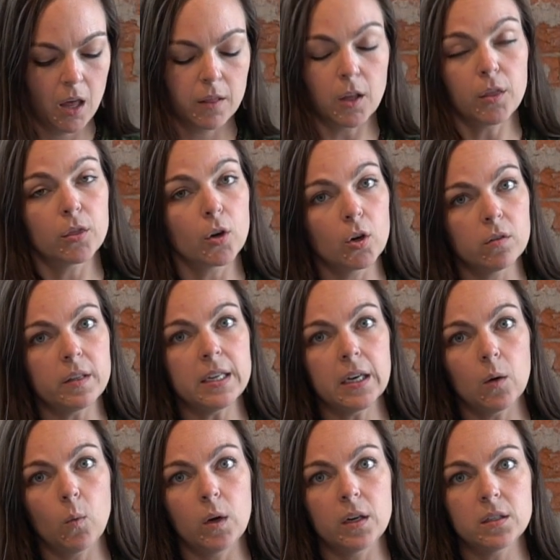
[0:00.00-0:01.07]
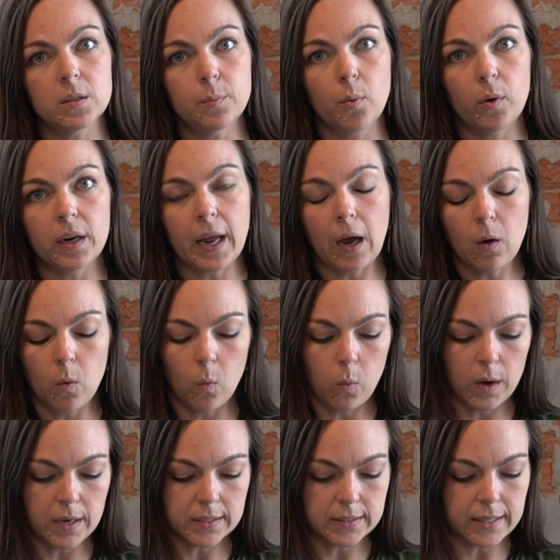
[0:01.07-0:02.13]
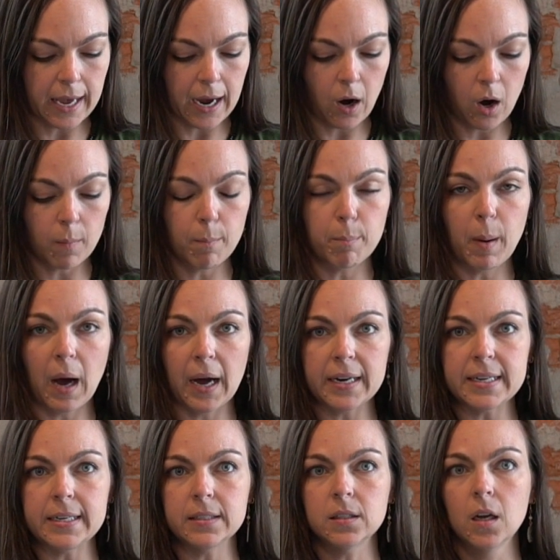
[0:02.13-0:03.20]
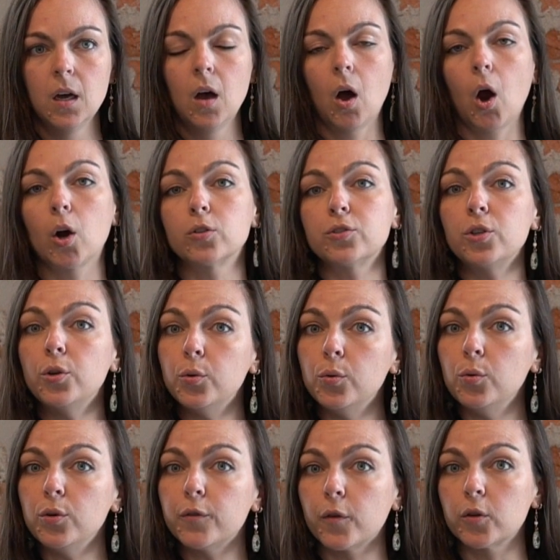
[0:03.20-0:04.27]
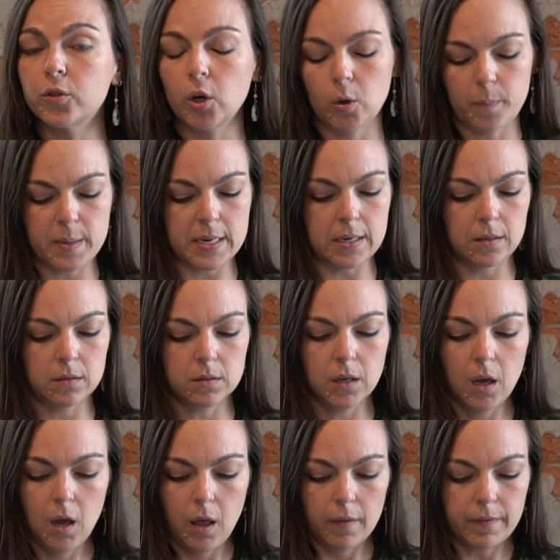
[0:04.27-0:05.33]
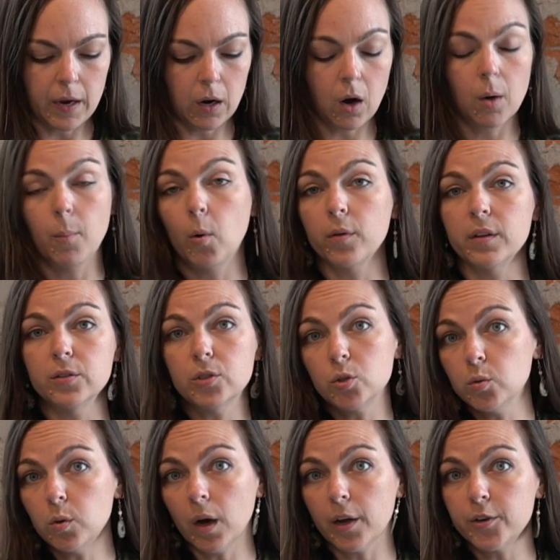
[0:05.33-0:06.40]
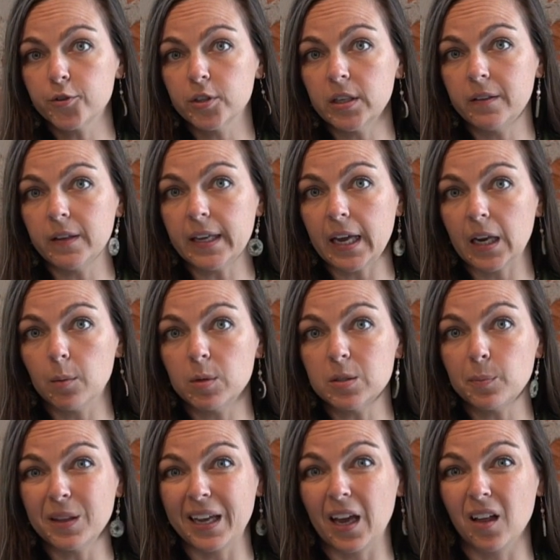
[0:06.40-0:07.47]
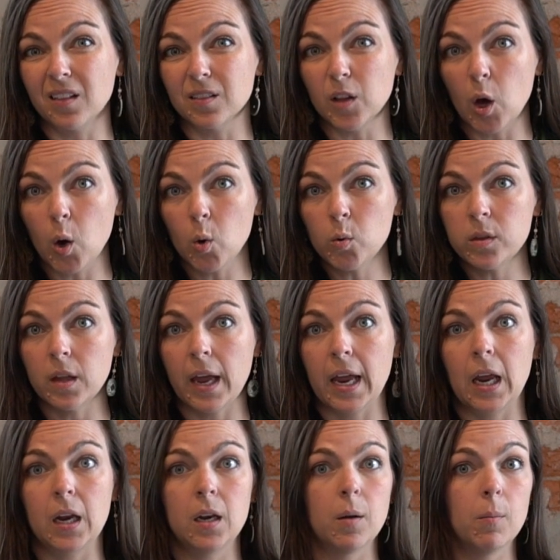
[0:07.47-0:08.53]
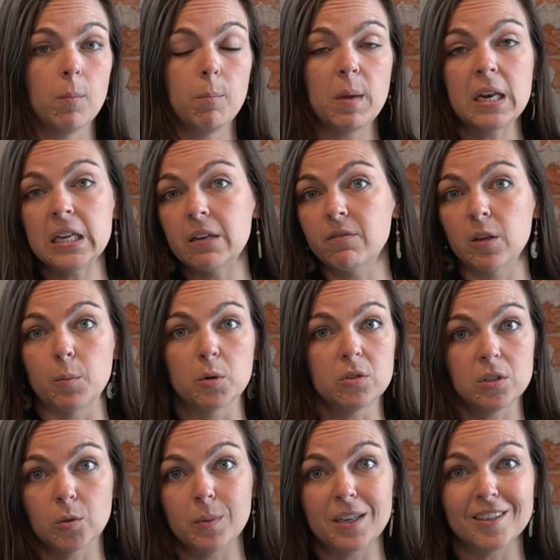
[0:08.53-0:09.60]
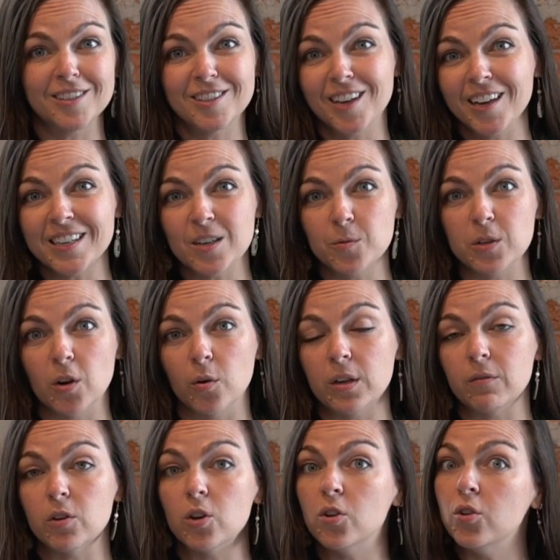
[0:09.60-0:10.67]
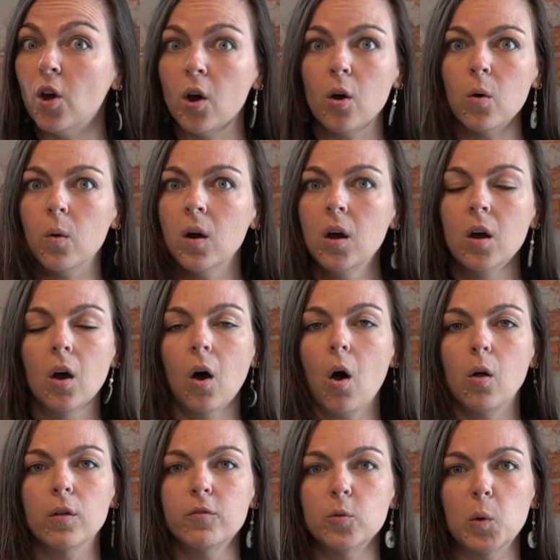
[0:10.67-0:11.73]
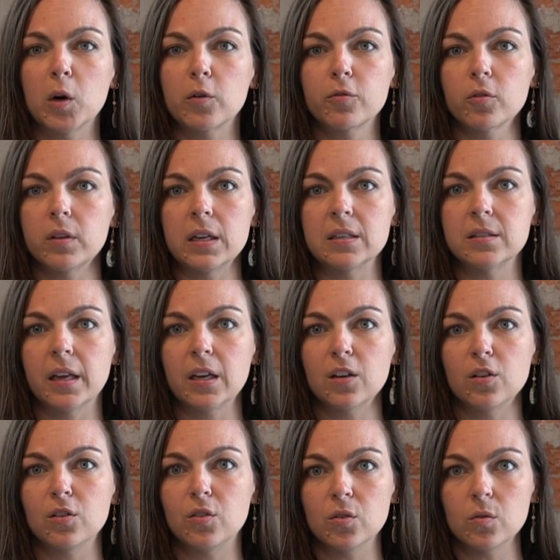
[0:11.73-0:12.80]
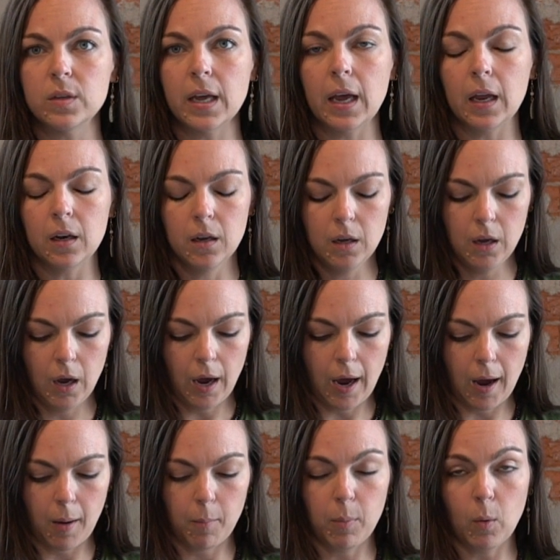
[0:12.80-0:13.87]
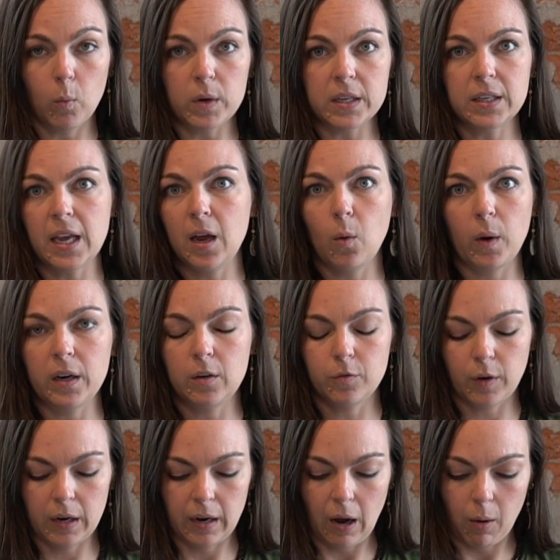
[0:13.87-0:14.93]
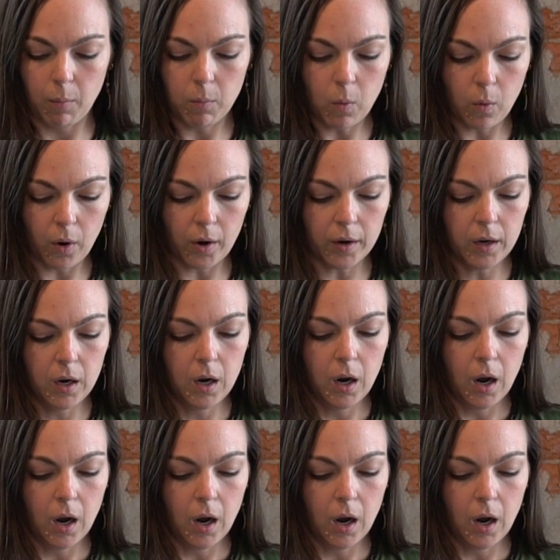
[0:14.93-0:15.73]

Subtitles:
The third thing I wanted to point out was that our bodies are tuned for terpenes. There are more than 200 in the cannabis plant alone, and many of them are still being studied. We don't even know all of the wonderful things they can do yet, but we can't wait to find out more.